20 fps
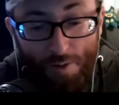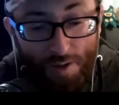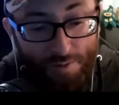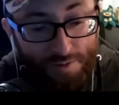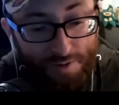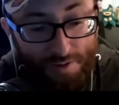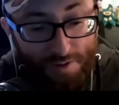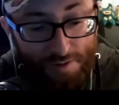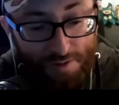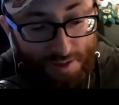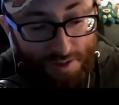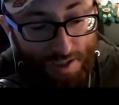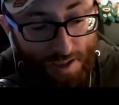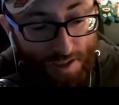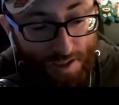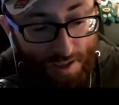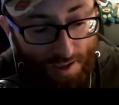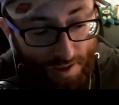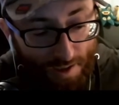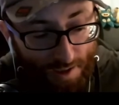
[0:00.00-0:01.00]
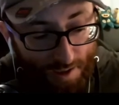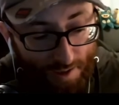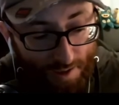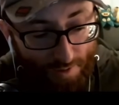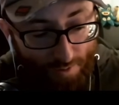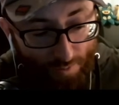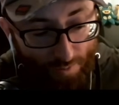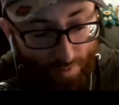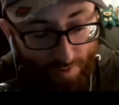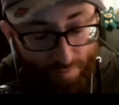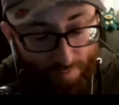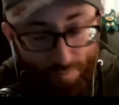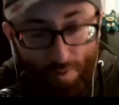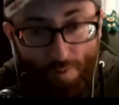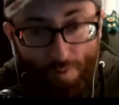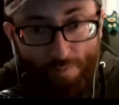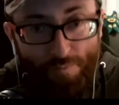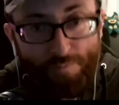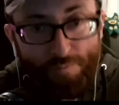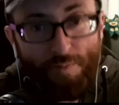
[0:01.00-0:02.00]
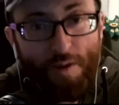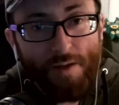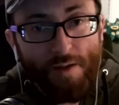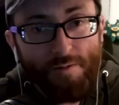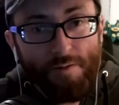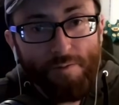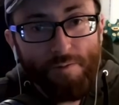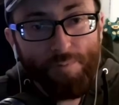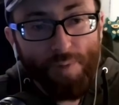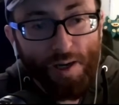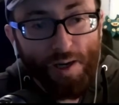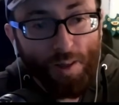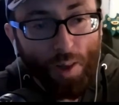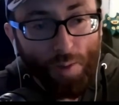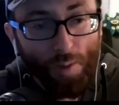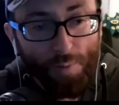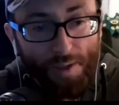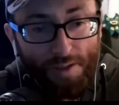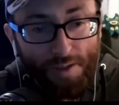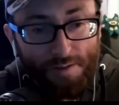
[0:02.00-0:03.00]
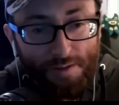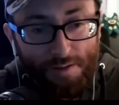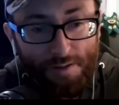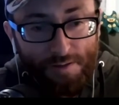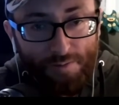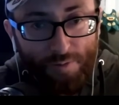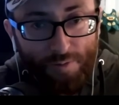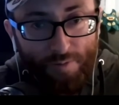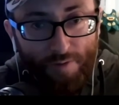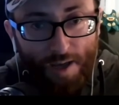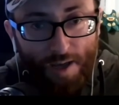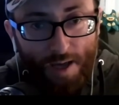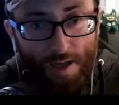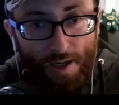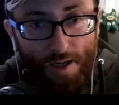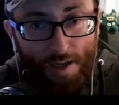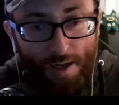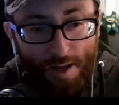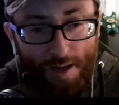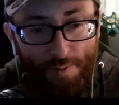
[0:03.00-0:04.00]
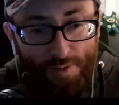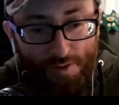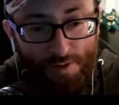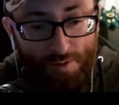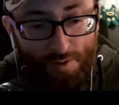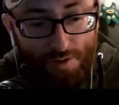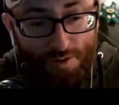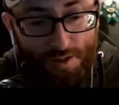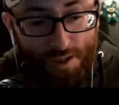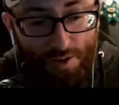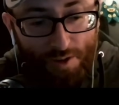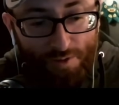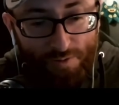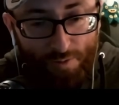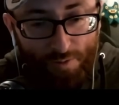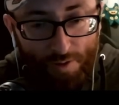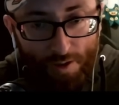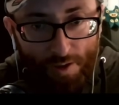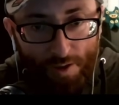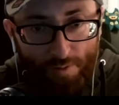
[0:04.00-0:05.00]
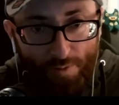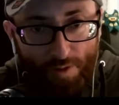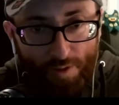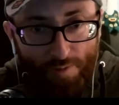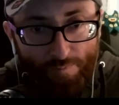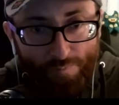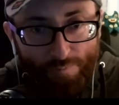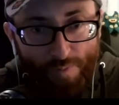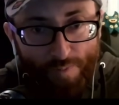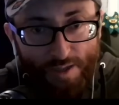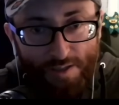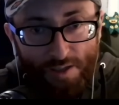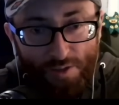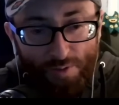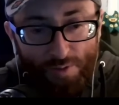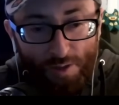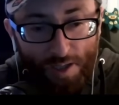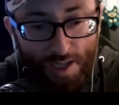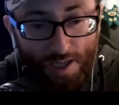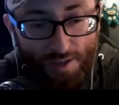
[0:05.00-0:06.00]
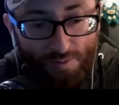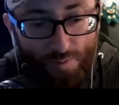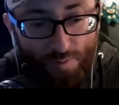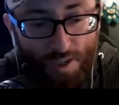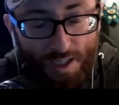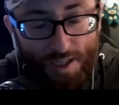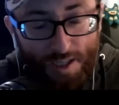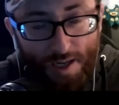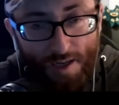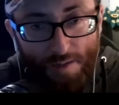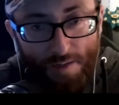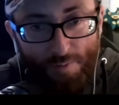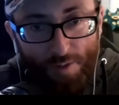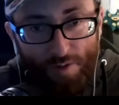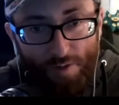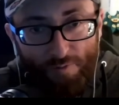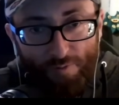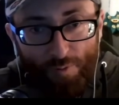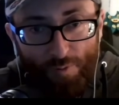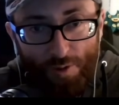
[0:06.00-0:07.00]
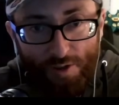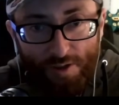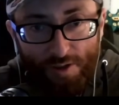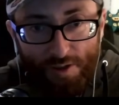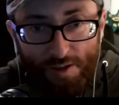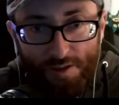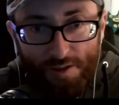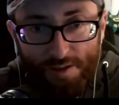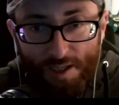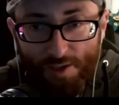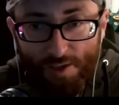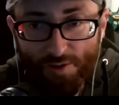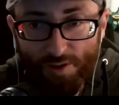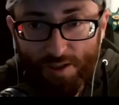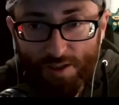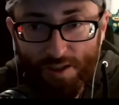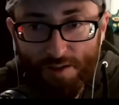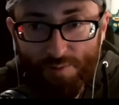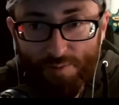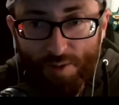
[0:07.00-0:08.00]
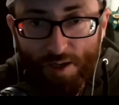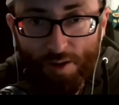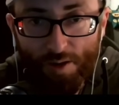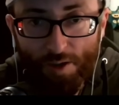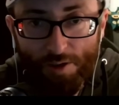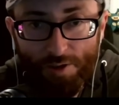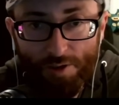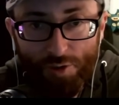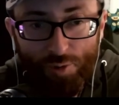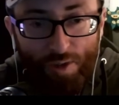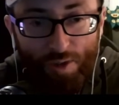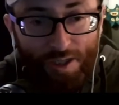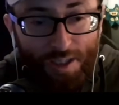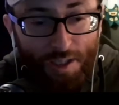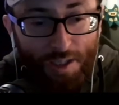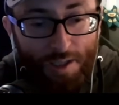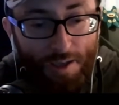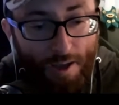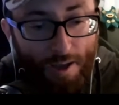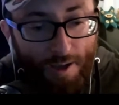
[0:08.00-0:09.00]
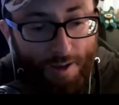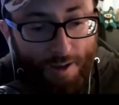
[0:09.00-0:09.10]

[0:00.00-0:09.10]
I was going to say it's been a little bit since we've had an episode of Tales where we meant to do it last weekend, but unfortunately scheduling has been a little tricky.